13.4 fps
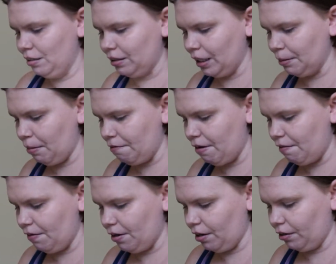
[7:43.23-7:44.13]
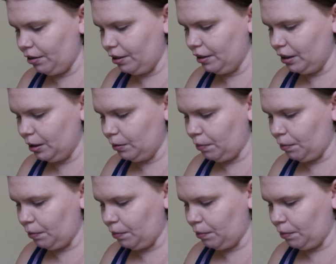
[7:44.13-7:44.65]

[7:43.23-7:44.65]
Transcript: It's like my favorite color in this